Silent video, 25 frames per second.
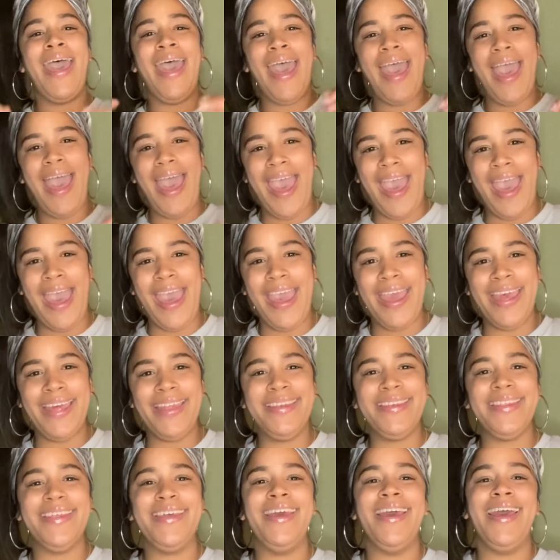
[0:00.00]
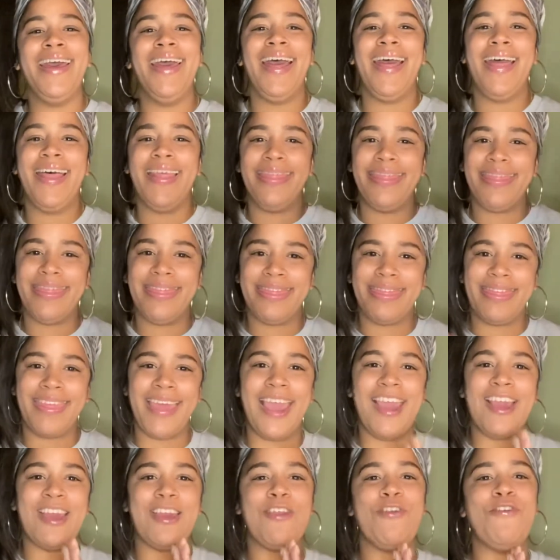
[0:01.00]
And
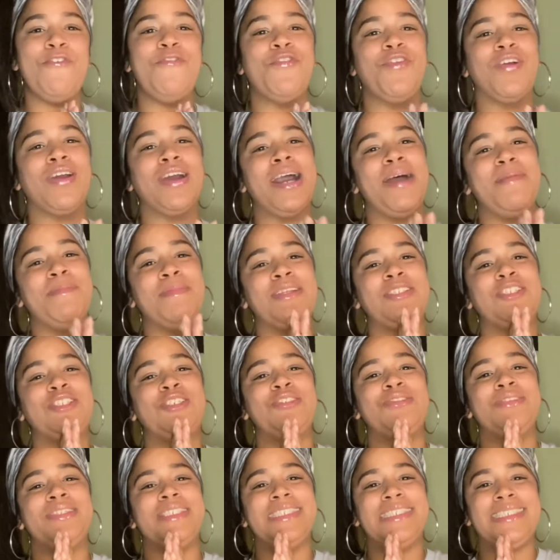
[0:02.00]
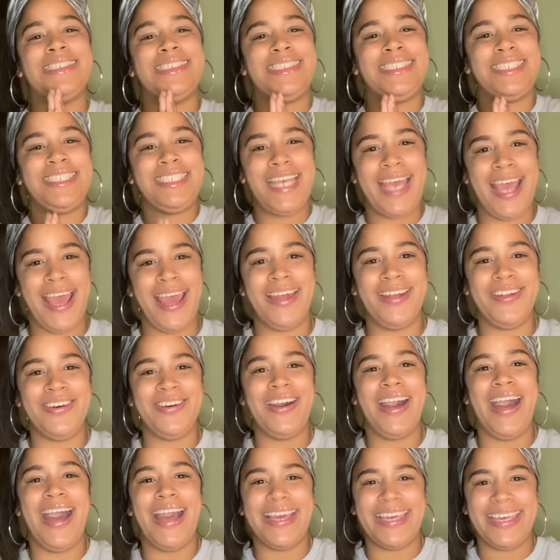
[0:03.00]
thank you for coming to this channel
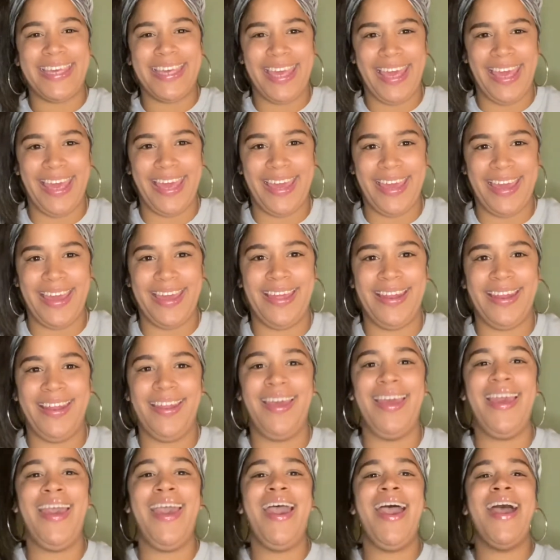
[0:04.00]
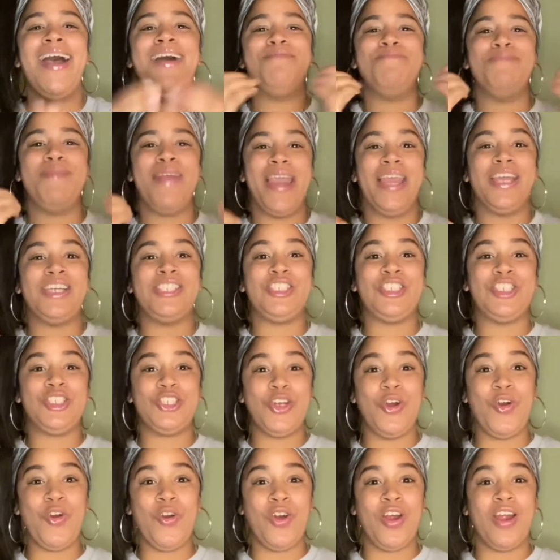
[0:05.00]
again. Make
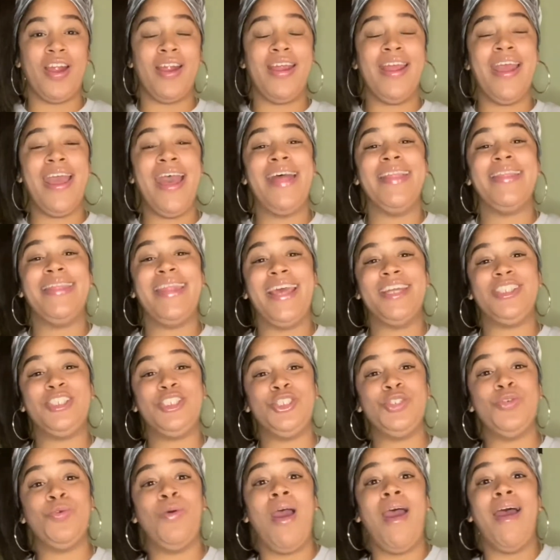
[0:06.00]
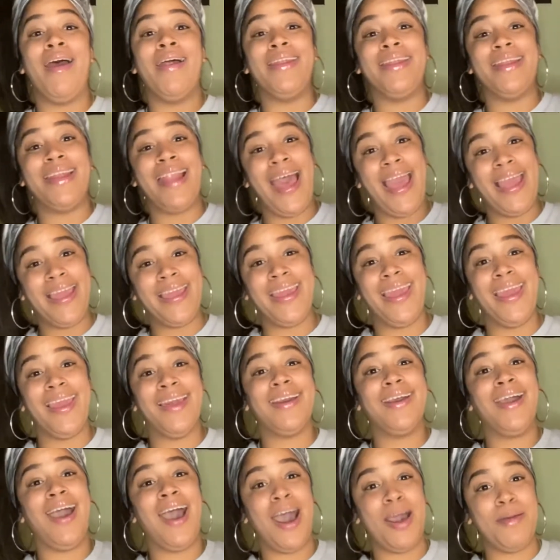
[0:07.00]
sure that you are liking,
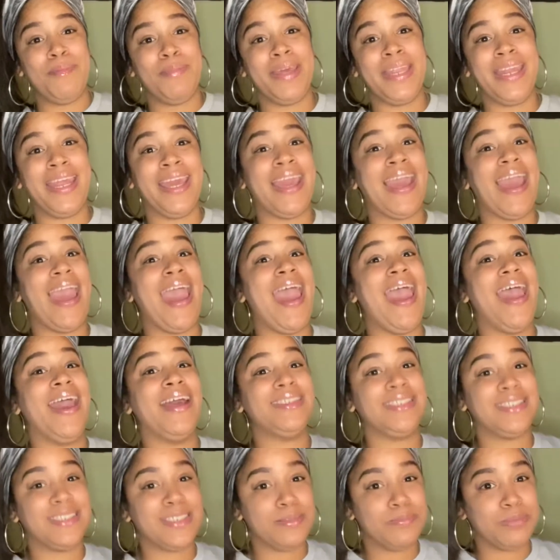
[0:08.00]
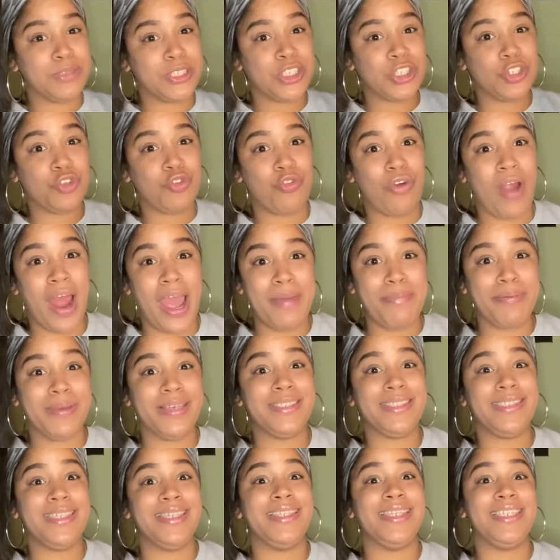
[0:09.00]
commenting, and
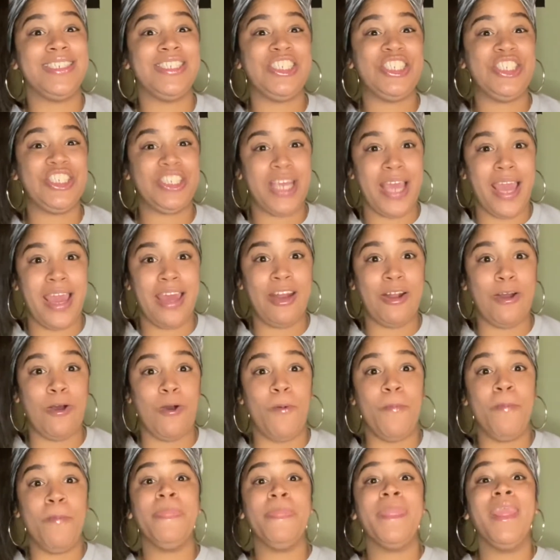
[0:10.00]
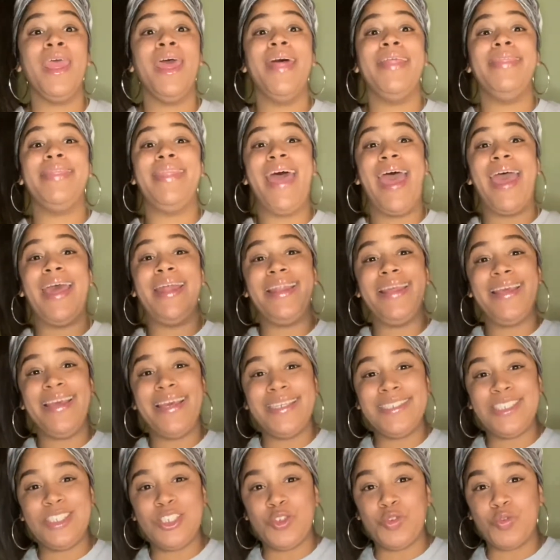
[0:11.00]
subscribing to this channel. That
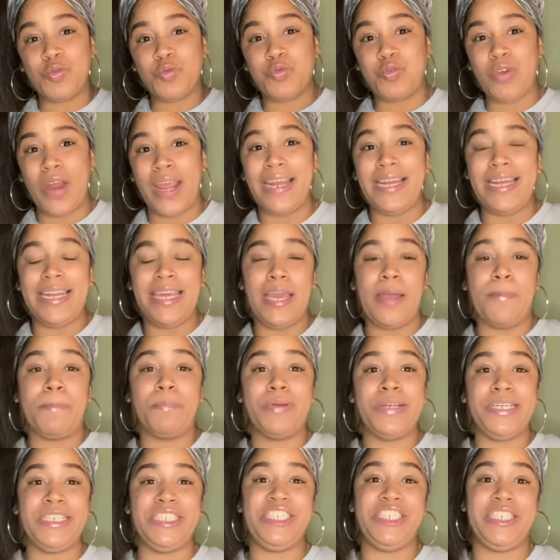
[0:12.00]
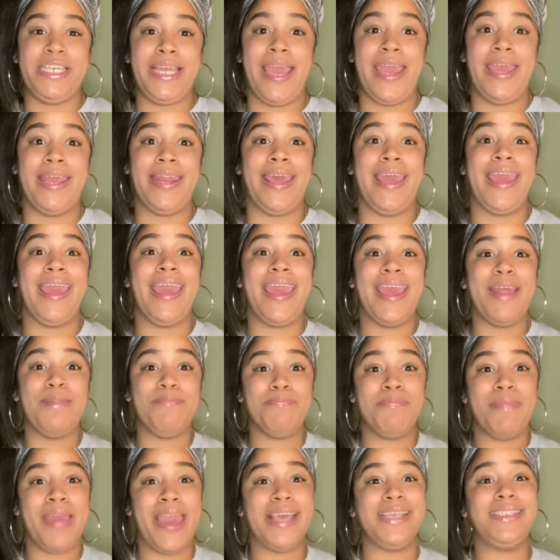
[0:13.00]
is greatly appreciated. It
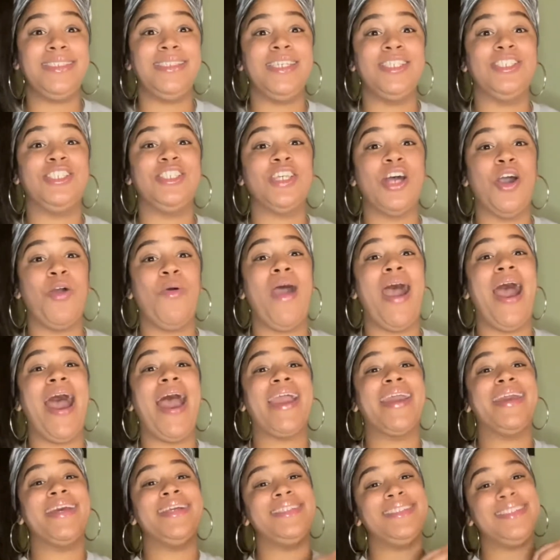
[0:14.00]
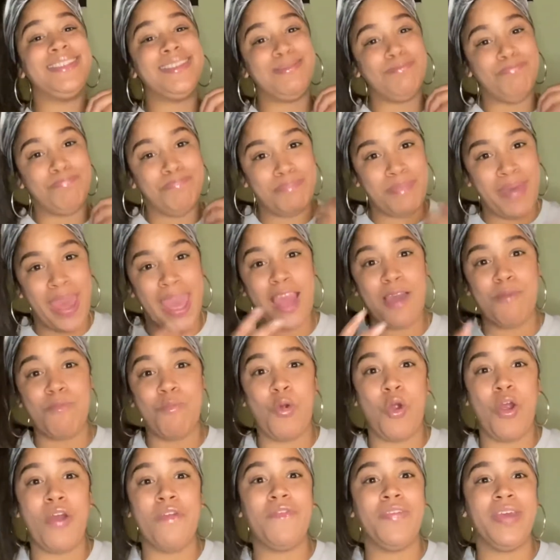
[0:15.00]
makes it so I can make
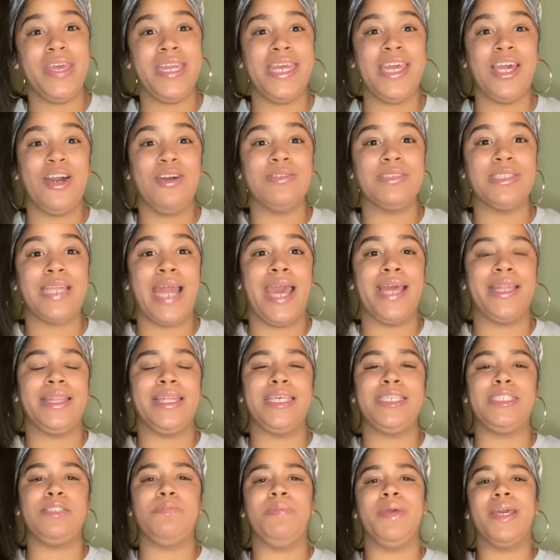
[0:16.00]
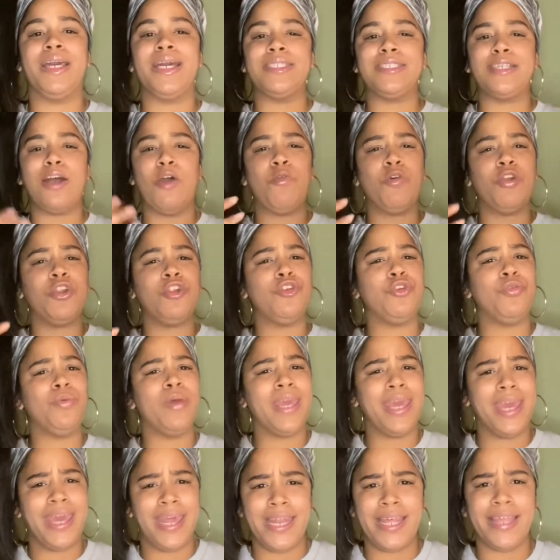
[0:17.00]
more videos like this, because I want to do
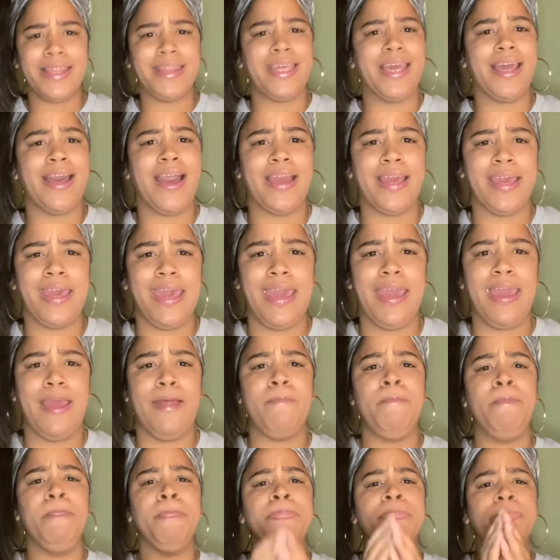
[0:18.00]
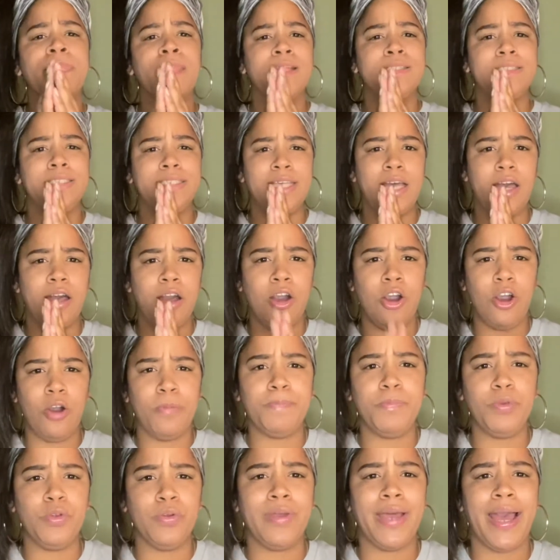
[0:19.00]
anything I can to
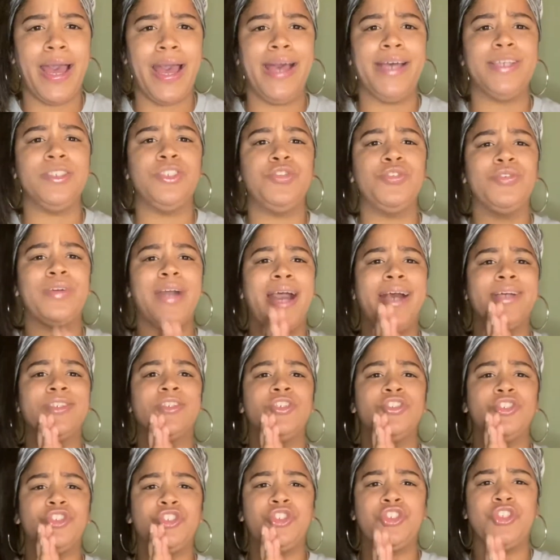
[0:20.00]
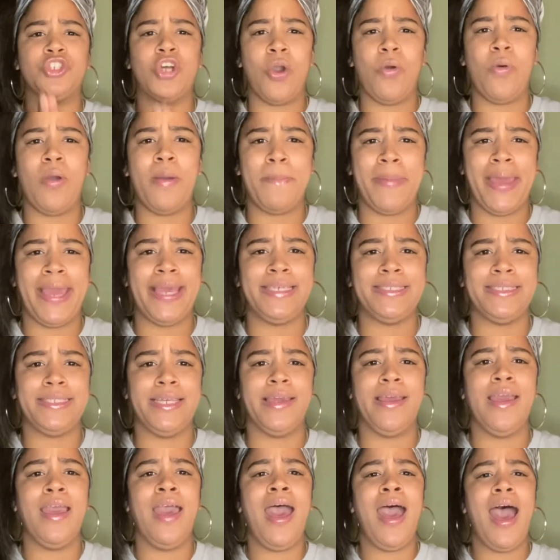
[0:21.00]
help you guys. You guys are so
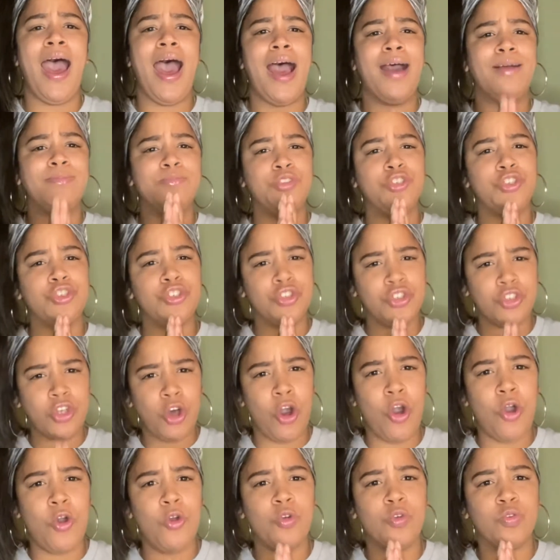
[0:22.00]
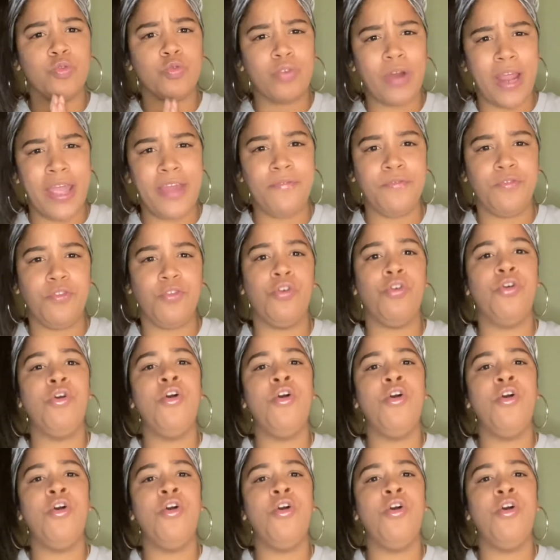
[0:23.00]
amazing. I'm so grateful